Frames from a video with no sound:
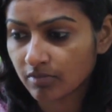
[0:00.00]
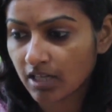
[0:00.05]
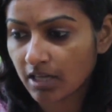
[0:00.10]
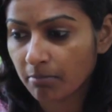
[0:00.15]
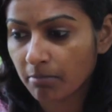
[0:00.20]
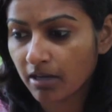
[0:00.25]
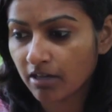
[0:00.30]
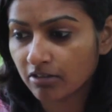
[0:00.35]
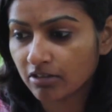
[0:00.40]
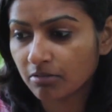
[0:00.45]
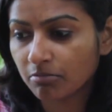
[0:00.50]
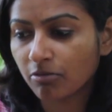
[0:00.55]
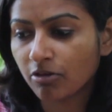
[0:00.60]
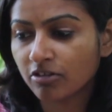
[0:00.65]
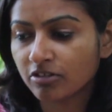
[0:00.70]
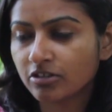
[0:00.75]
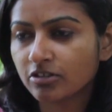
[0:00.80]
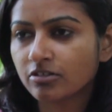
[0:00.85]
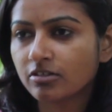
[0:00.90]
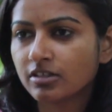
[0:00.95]
about the
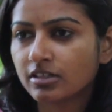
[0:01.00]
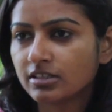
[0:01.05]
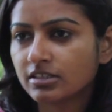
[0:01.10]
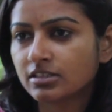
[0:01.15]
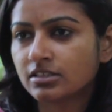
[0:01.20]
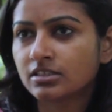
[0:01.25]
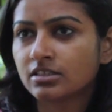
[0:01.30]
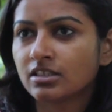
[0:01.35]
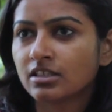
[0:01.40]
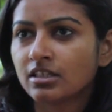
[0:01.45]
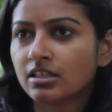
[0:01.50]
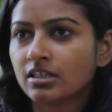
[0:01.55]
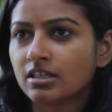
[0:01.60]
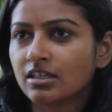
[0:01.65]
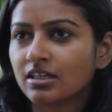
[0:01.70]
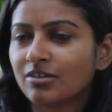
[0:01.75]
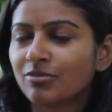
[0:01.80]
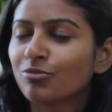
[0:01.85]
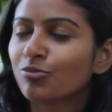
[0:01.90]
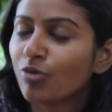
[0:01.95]
module
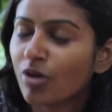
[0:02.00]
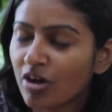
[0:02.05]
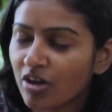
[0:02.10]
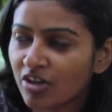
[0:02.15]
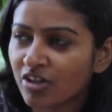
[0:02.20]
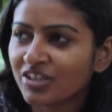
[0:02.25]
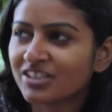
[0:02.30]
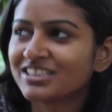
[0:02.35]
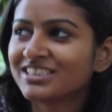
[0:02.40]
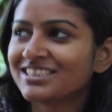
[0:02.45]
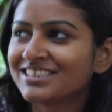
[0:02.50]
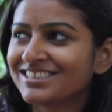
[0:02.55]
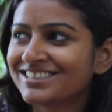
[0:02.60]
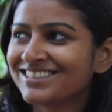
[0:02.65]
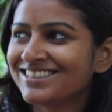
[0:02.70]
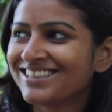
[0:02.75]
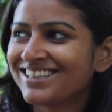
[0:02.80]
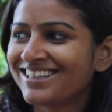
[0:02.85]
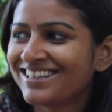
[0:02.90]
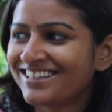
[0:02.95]
was
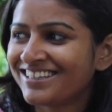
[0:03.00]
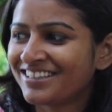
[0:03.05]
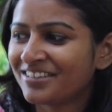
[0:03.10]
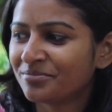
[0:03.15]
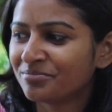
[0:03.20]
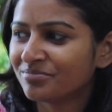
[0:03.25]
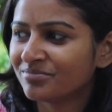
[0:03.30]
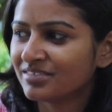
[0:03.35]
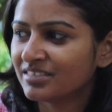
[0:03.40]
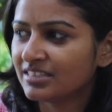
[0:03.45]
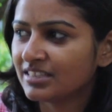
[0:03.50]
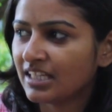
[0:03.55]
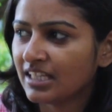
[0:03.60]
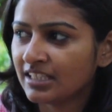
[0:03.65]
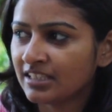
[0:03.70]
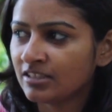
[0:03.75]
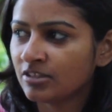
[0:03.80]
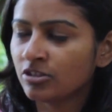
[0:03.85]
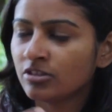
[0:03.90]
that